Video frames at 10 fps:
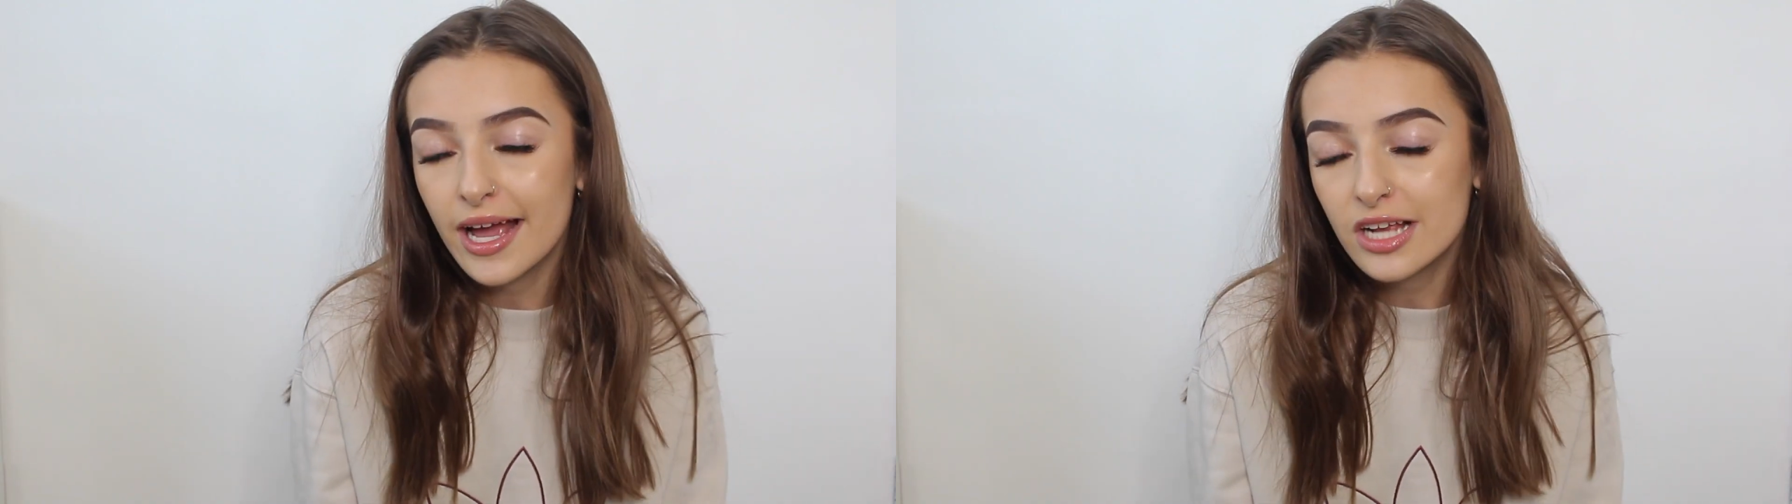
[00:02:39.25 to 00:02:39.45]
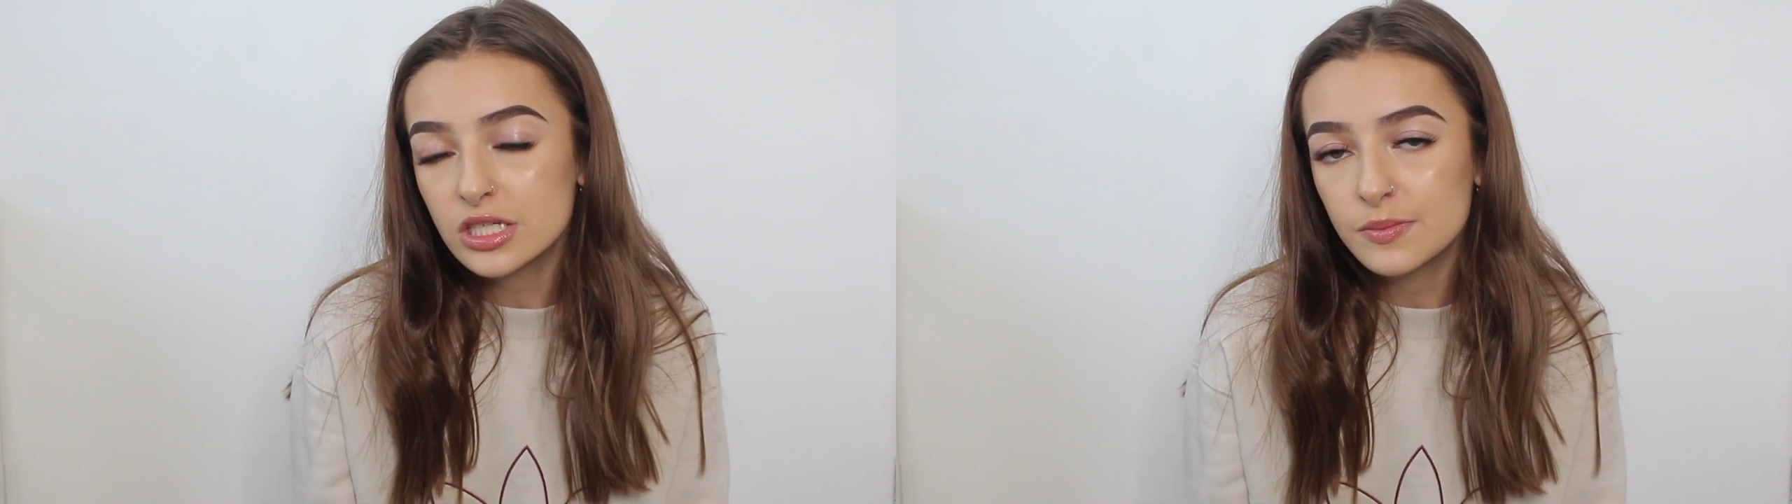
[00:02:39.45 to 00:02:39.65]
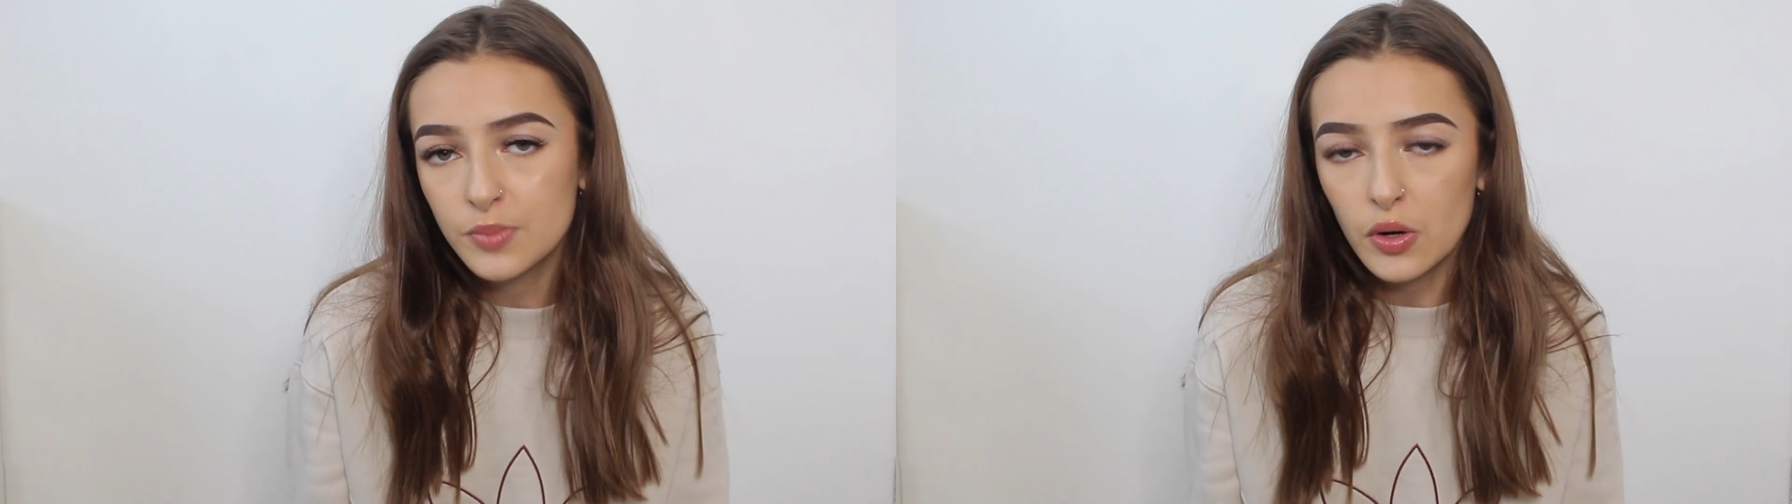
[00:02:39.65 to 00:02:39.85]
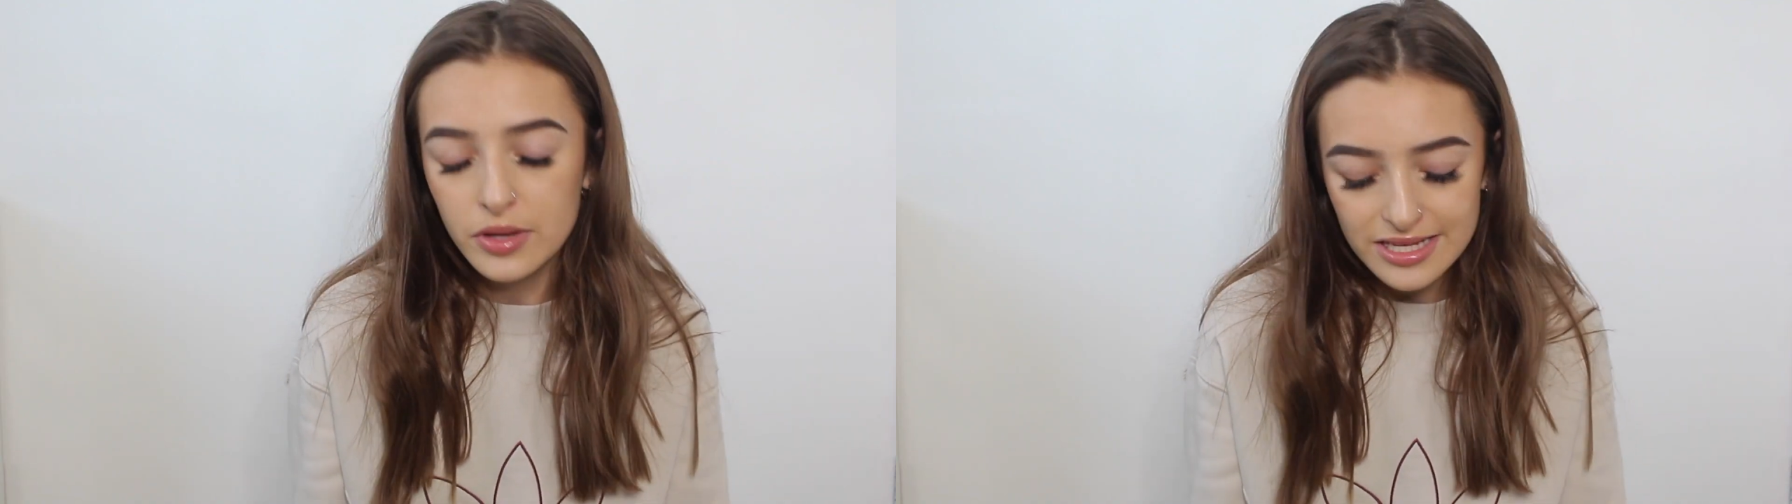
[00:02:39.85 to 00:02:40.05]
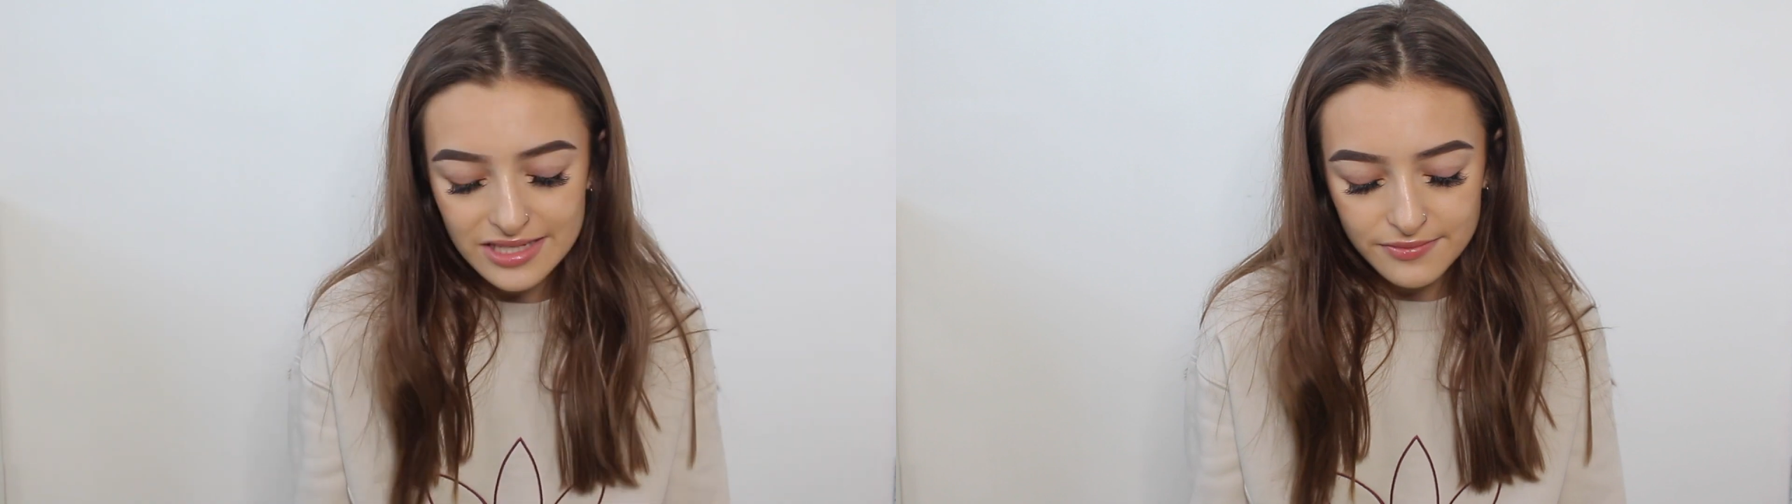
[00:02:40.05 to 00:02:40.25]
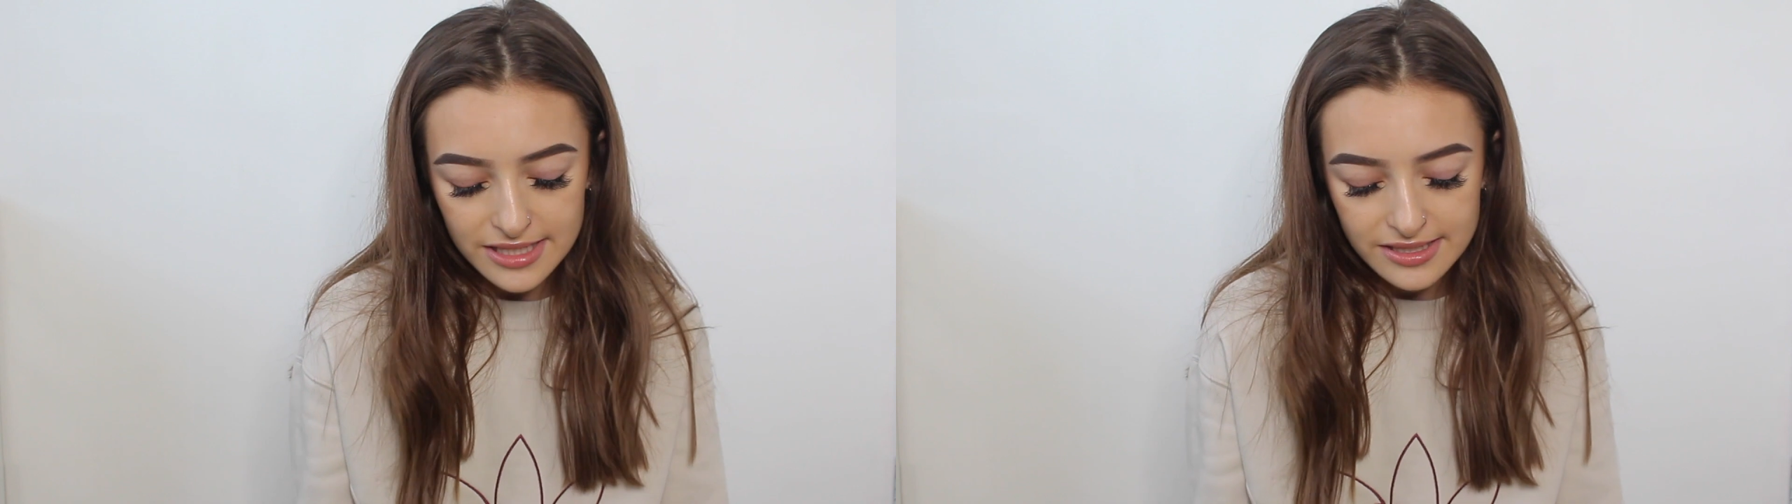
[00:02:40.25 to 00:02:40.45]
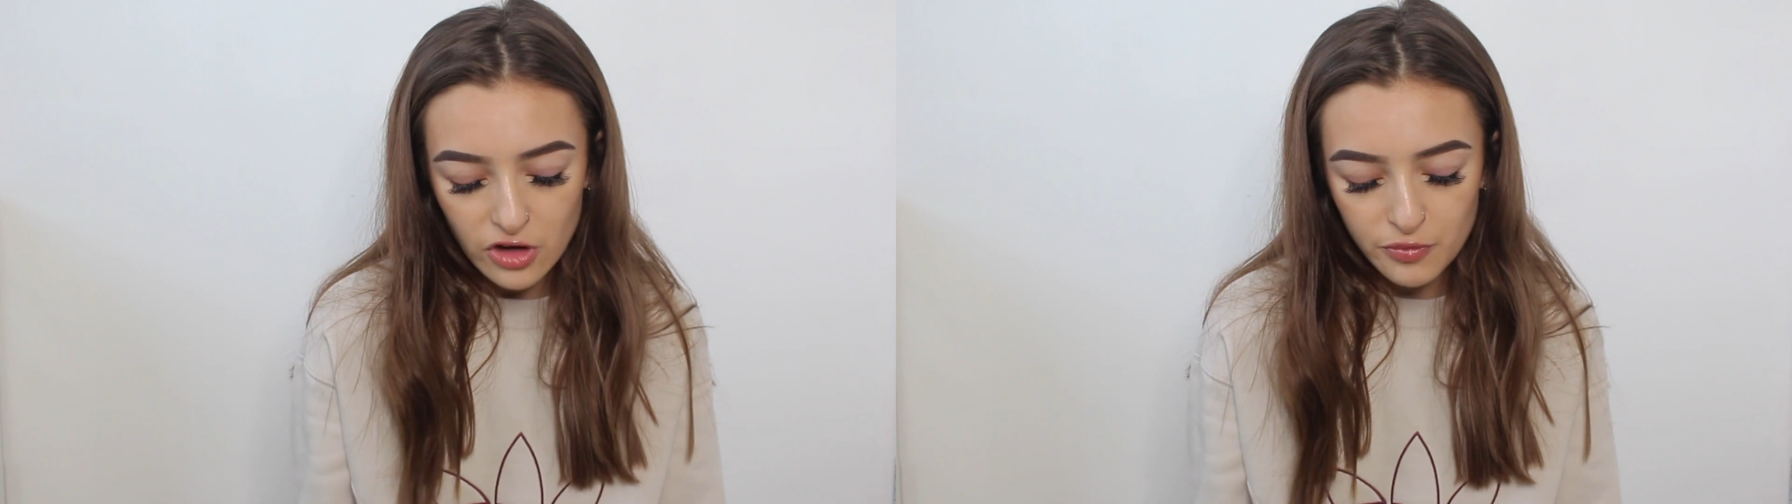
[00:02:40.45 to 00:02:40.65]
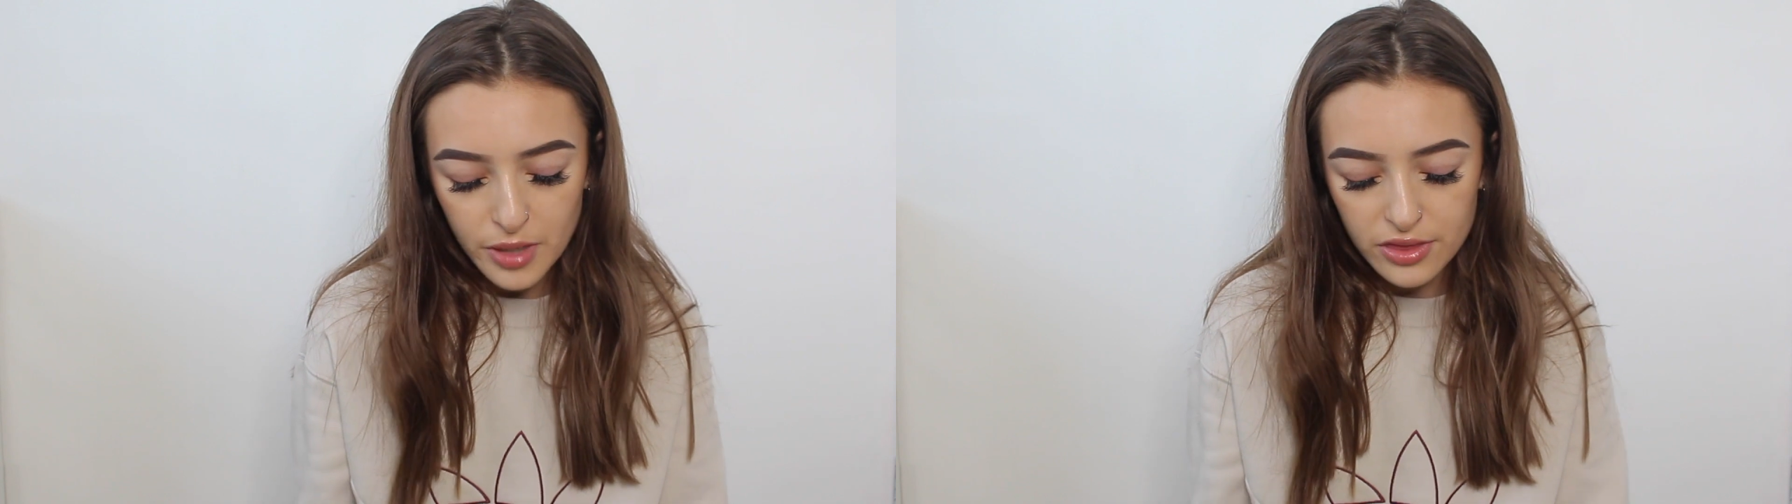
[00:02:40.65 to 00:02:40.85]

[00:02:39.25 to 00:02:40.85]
I actually bought these myself,